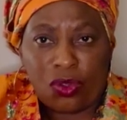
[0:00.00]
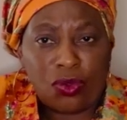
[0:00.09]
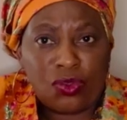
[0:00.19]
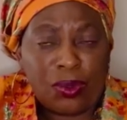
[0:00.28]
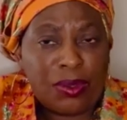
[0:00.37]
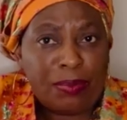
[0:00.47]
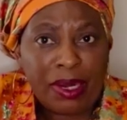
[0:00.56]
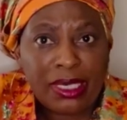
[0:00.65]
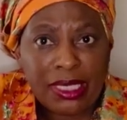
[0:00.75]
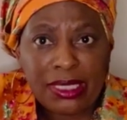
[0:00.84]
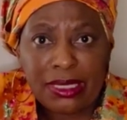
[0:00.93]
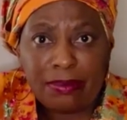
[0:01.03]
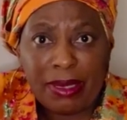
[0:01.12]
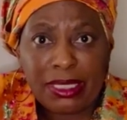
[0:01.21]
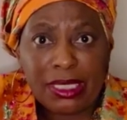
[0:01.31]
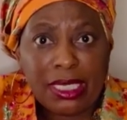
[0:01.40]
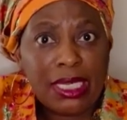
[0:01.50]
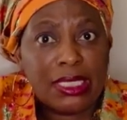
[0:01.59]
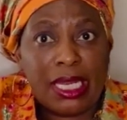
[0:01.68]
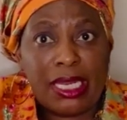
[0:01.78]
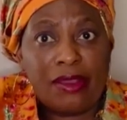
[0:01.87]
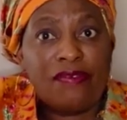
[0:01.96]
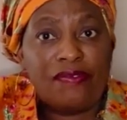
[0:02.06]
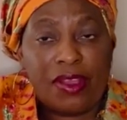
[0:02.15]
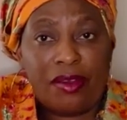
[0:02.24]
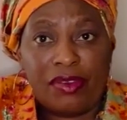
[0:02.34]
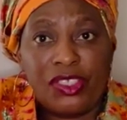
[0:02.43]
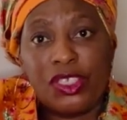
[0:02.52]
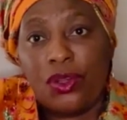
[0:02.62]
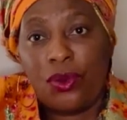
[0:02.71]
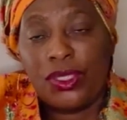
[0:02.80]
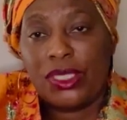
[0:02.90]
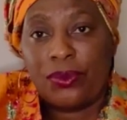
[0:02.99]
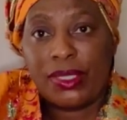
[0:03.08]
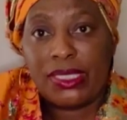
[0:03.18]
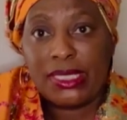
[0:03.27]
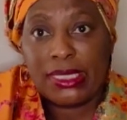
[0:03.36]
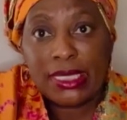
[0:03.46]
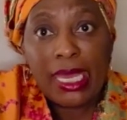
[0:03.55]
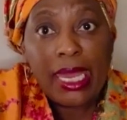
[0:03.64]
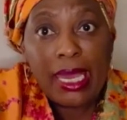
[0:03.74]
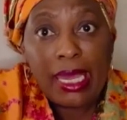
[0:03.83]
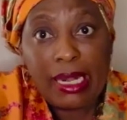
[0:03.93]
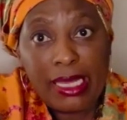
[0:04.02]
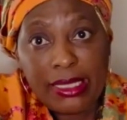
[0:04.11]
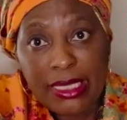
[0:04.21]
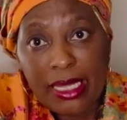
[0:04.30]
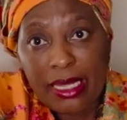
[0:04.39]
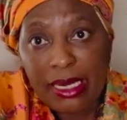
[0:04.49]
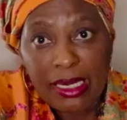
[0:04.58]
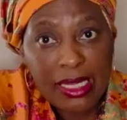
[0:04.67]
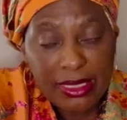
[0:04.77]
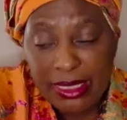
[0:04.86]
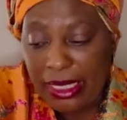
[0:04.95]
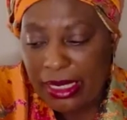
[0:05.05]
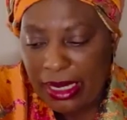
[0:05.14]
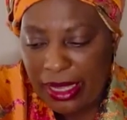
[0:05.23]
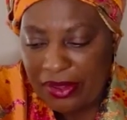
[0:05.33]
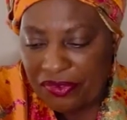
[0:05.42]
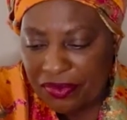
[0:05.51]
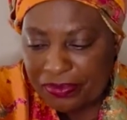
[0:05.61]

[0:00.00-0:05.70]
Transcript: with pregnancy, but it can have far-reaching consequences later in life.